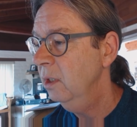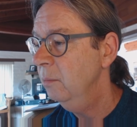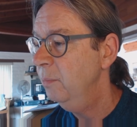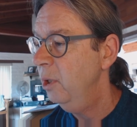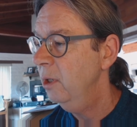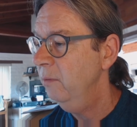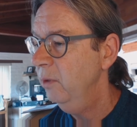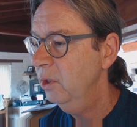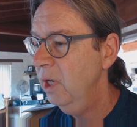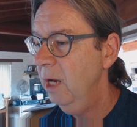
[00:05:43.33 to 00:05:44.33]
And part of
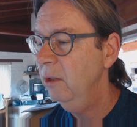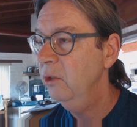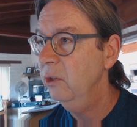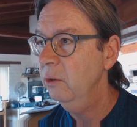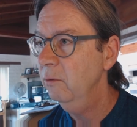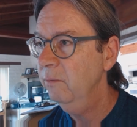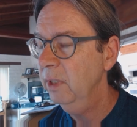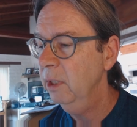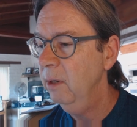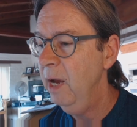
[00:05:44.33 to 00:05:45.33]
the challenge is to
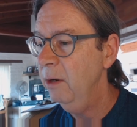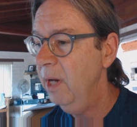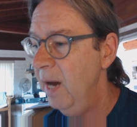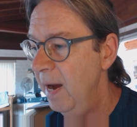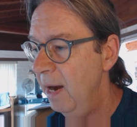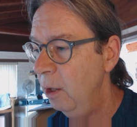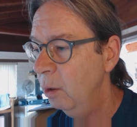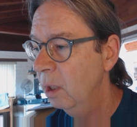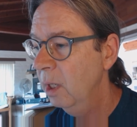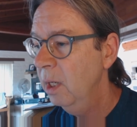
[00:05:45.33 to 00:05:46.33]
figure out
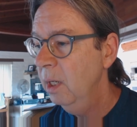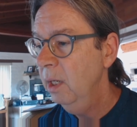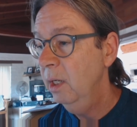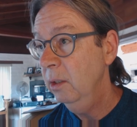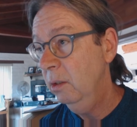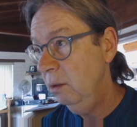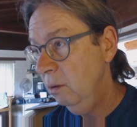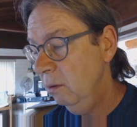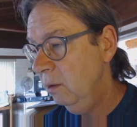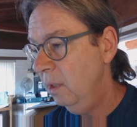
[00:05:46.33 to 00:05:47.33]
how and to
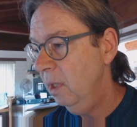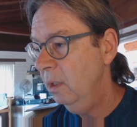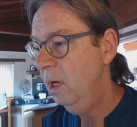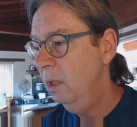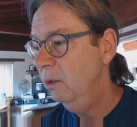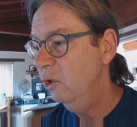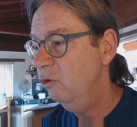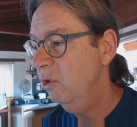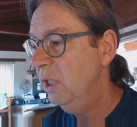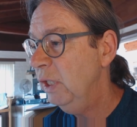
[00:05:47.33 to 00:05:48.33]
use that knowledge
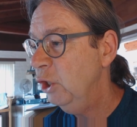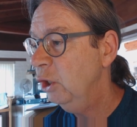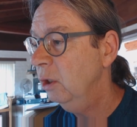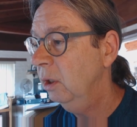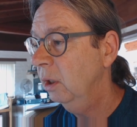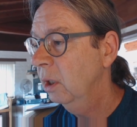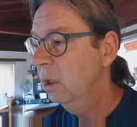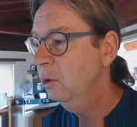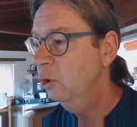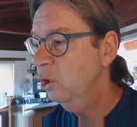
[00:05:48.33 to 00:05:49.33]
strategically
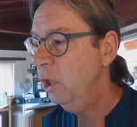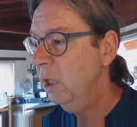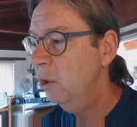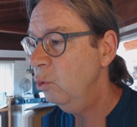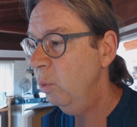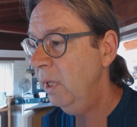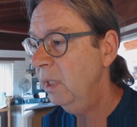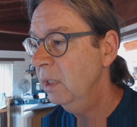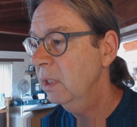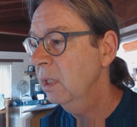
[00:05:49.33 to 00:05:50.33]
to change
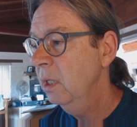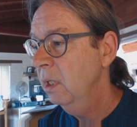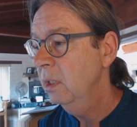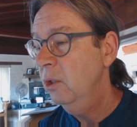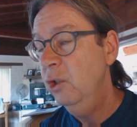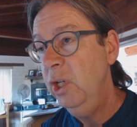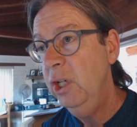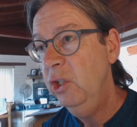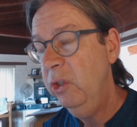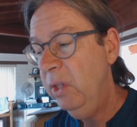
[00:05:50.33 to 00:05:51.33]
ways, to
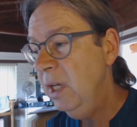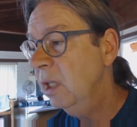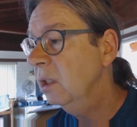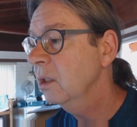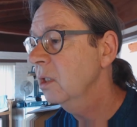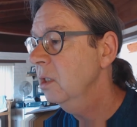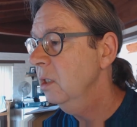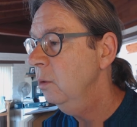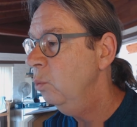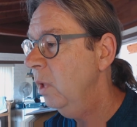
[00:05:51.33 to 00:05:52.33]
change things
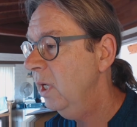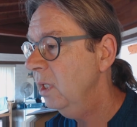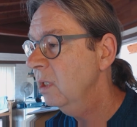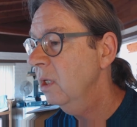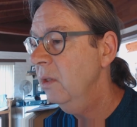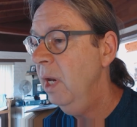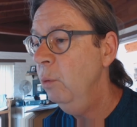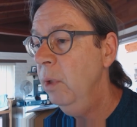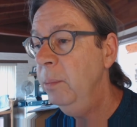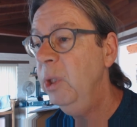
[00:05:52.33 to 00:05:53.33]
in ways
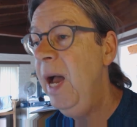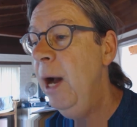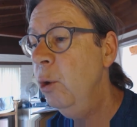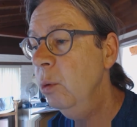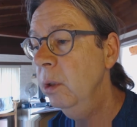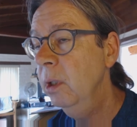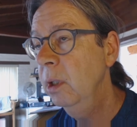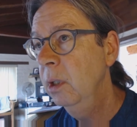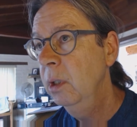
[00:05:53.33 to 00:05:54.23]
that ripple outward,